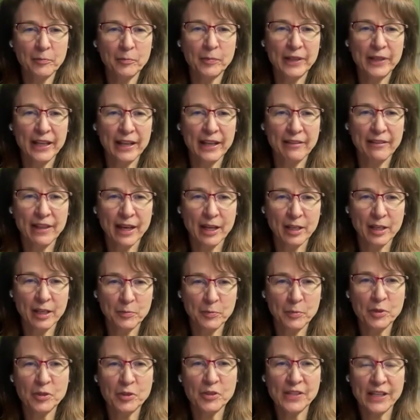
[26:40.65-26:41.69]
We have
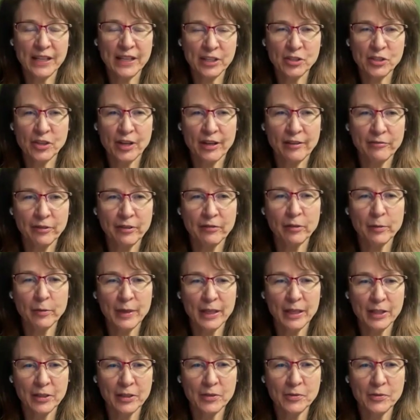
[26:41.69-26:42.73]
that percentage off for
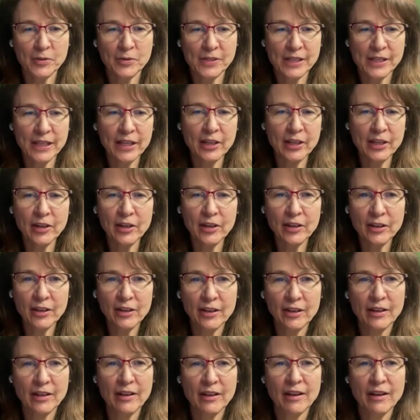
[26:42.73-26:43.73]
everybody who's here.